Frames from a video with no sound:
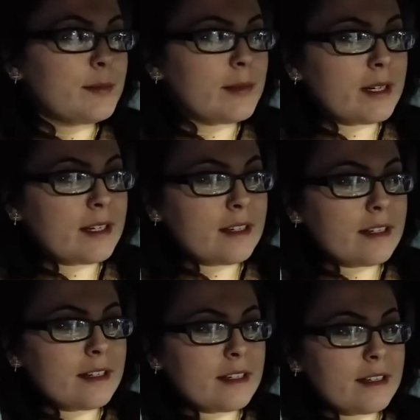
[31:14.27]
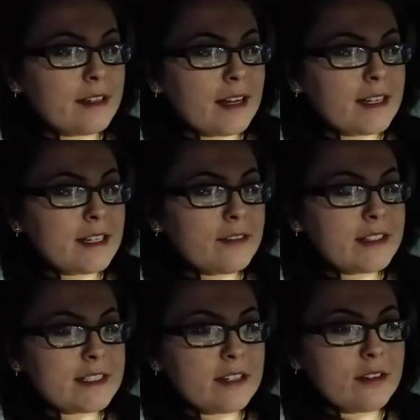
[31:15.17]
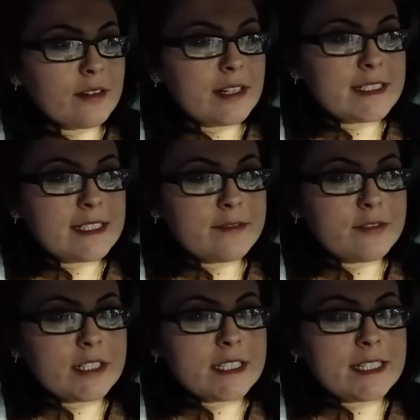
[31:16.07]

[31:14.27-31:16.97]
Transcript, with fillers: but, uh, yeah, I can definitely tell a difference